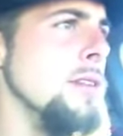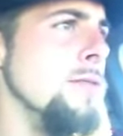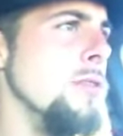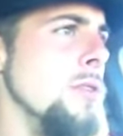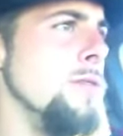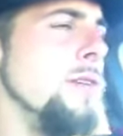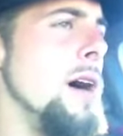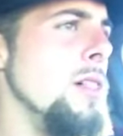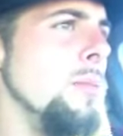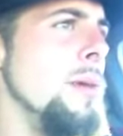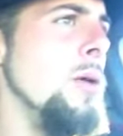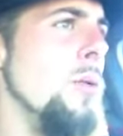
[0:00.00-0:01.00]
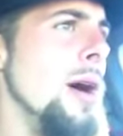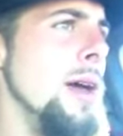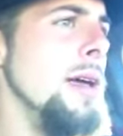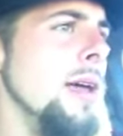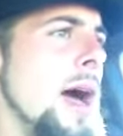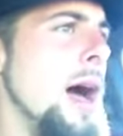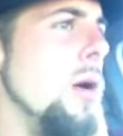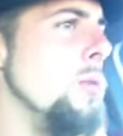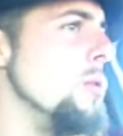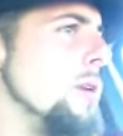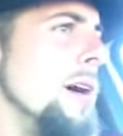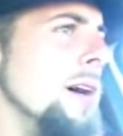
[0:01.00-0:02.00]
if you'll follow my way, I
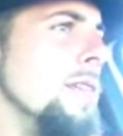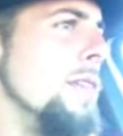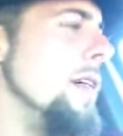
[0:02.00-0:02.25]
will not